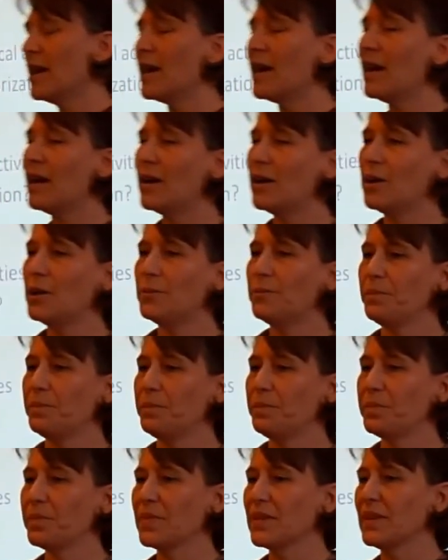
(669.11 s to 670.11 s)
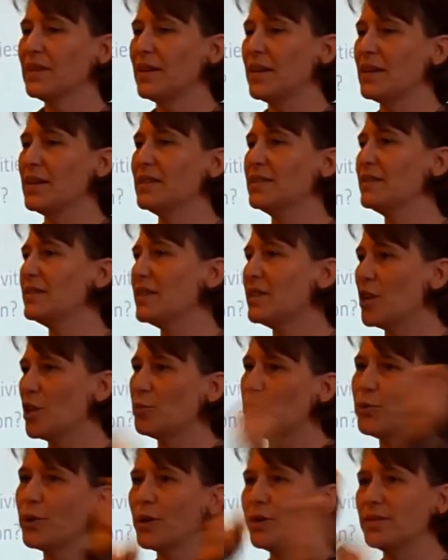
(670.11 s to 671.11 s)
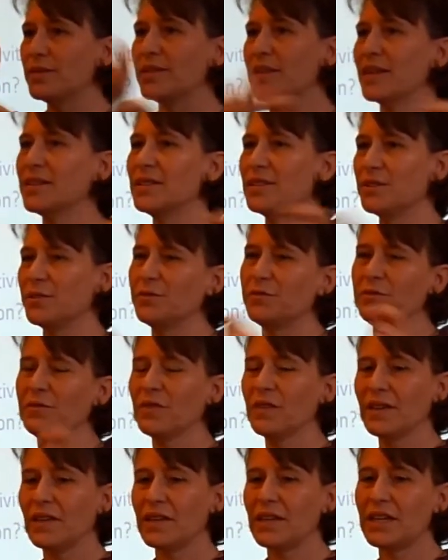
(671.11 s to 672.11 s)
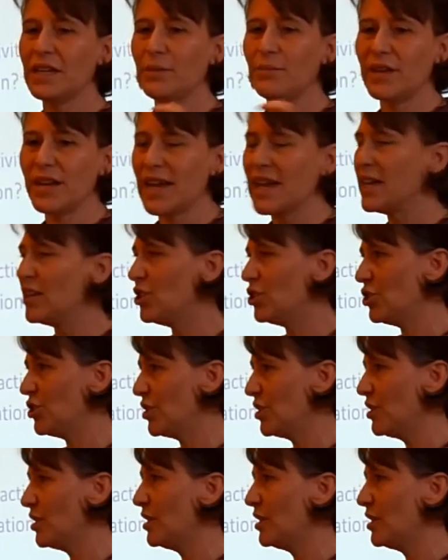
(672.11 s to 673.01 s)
and it's, process of elimination.